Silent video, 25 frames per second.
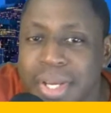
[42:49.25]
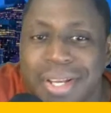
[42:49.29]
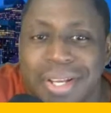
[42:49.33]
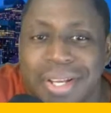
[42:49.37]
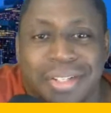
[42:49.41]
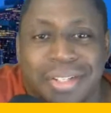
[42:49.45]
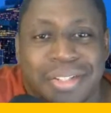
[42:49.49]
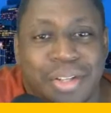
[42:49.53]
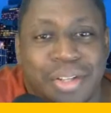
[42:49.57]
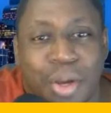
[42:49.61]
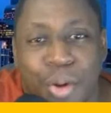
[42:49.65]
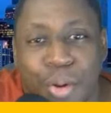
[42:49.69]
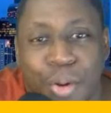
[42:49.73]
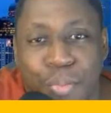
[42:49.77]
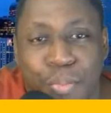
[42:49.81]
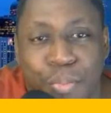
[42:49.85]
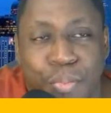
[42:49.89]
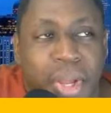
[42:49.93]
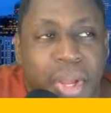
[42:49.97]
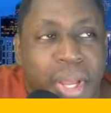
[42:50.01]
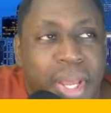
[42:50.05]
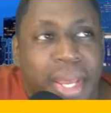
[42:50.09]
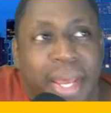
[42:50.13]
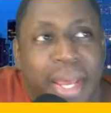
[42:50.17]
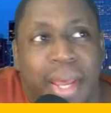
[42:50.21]
So,
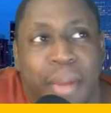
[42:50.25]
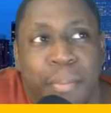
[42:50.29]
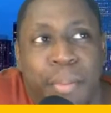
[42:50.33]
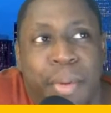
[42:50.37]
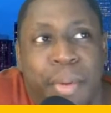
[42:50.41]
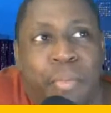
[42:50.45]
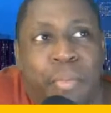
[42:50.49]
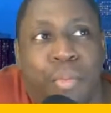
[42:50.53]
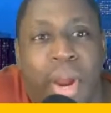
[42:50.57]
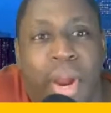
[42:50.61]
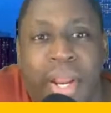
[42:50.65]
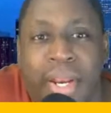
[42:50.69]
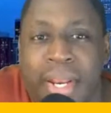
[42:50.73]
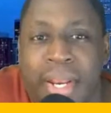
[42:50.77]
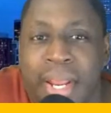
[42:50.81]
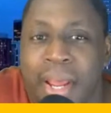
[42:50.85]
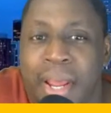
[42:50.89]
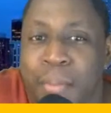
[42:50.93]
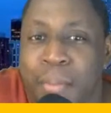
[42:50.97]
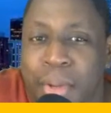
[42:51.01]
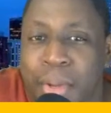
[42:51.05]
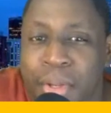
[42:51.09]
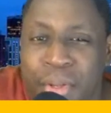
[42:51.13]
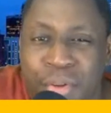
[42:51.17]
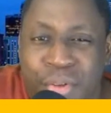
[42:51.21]
I mean, right now
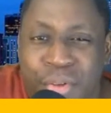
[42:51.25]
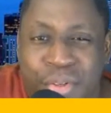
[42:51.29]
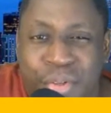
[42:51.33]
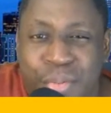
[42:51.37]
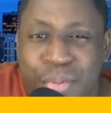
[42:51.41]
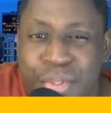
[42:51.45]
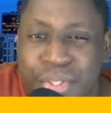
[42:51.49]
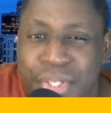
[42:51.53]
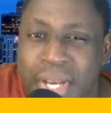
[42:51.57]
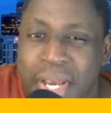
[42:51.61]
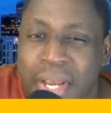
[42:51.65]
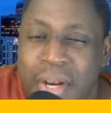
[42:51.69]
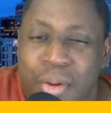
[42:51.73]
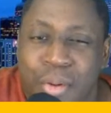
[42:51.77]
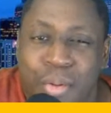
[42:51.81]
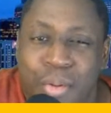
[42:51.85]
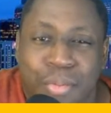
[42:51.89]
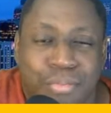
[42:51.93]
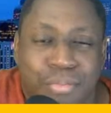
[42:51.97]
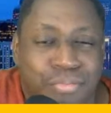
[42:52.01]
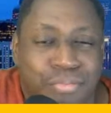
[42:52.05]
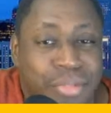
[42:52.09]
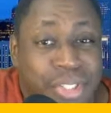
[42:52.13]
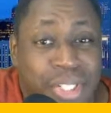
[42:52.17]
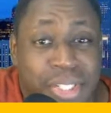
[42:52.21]
my YouTube channel,
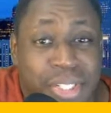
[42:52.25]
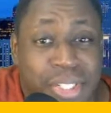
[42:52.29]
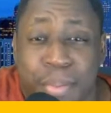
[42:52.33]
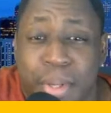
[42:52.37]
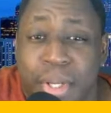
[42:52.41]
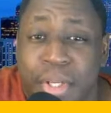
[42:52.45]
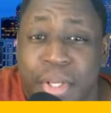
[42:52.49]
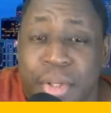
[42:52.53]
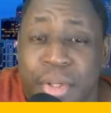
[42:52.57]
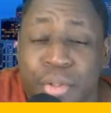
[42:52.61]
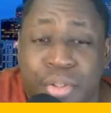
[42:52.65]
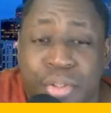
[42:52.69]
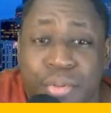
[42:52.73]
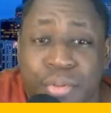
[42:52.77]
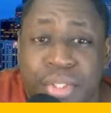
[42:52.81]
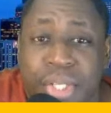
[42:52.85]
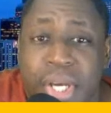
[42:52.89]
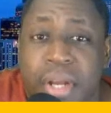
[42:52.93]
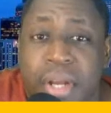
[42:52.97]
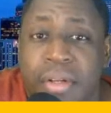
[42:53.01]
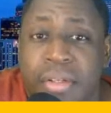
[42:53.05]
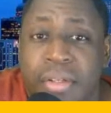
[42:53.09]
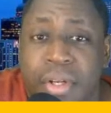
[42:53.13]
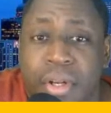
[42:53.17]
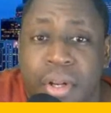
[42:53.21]
just my YouTube
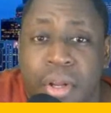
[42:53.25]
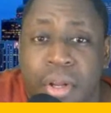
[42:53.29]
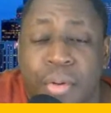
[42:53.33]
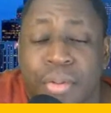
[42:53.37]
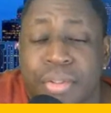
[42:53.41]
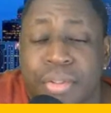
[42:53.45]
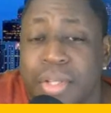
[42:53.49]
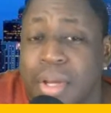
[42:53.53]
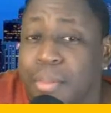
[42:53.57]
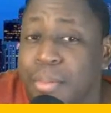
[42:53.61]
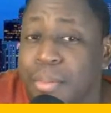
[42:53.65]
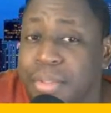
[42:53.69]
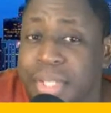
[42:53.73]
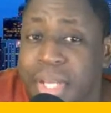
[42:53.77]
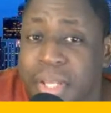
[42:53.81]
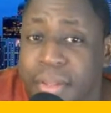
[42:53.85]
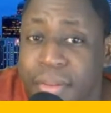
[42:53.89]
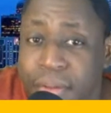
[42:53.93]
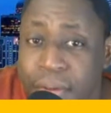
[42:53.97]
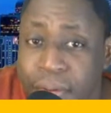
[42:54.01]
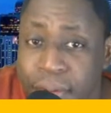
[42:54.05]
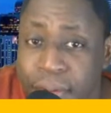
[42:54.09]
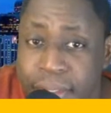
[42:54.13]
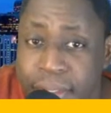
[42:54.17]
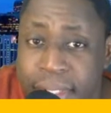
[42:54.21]
channel alone, is almost at
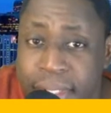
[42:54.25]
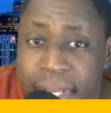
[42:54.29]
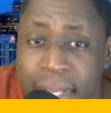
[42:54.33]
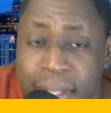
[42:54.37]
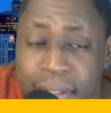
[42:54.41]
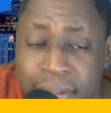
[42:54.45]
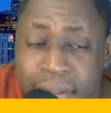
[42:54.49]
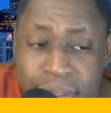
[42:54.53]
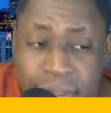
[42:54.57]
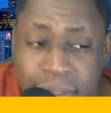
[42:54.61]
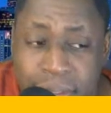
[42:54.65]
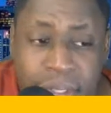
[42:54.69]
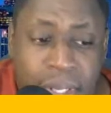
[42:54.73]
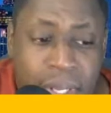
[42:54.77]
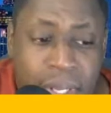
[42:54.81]
thirty thousand.